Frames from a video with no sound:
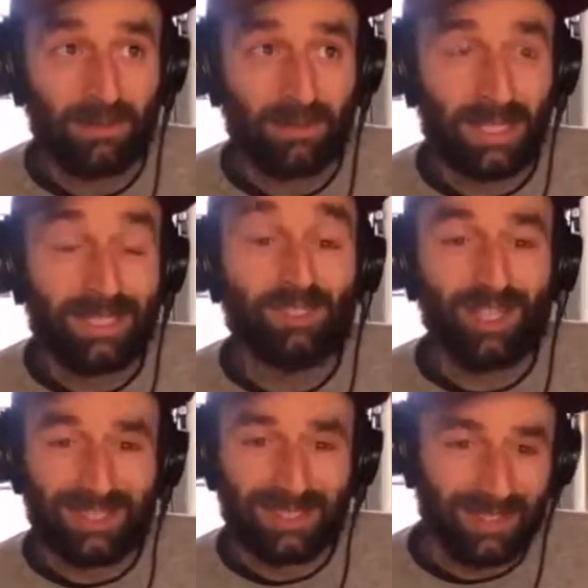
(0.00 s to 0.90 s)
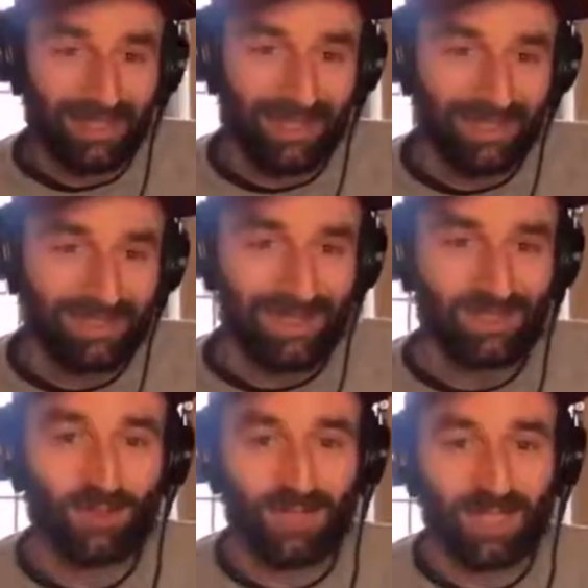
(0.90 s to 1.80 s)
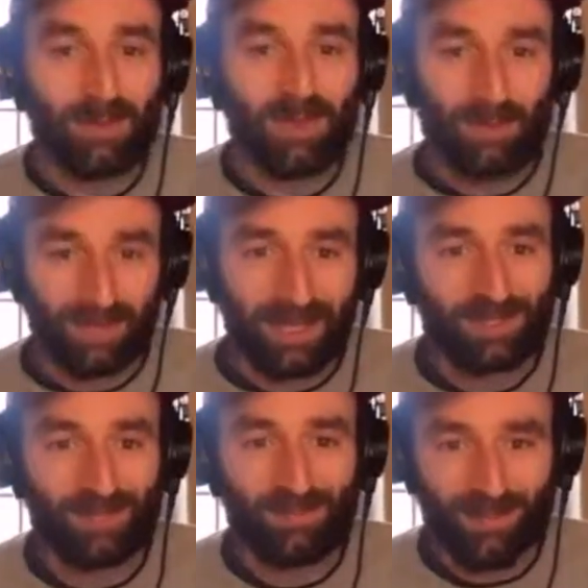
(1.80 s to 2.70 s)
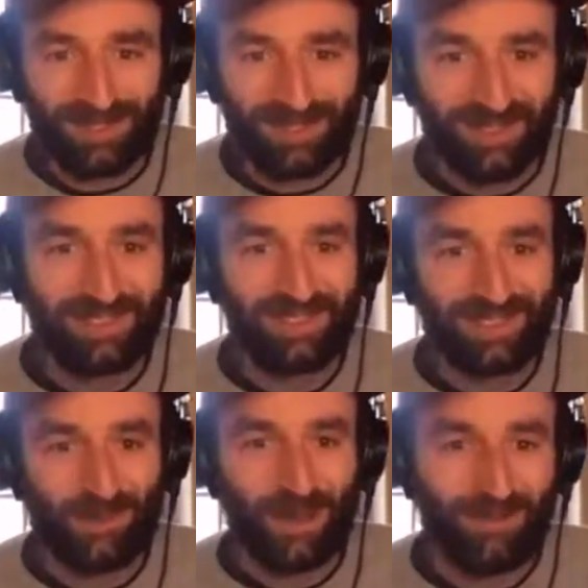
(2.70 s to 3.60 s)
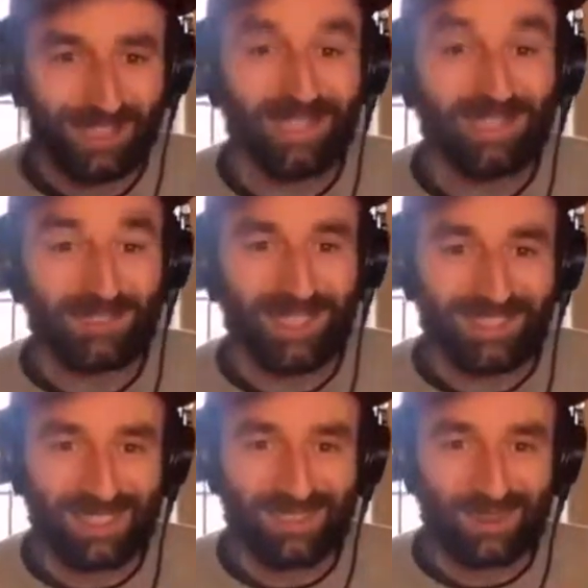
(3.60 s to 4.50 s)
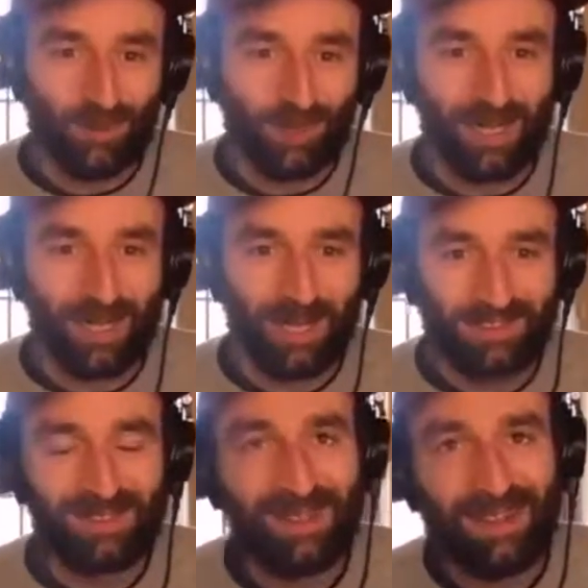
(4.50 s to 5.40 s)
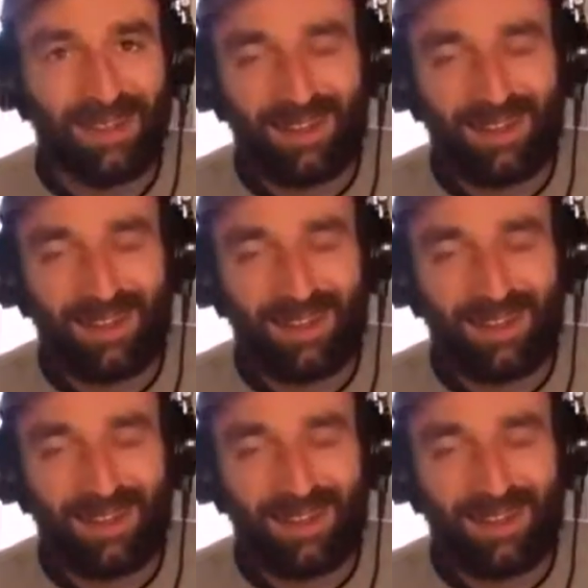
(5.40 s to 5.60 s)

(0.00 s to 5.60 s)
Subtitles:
interesting things like serving up an application, for instance, and you have like interesting query patterns.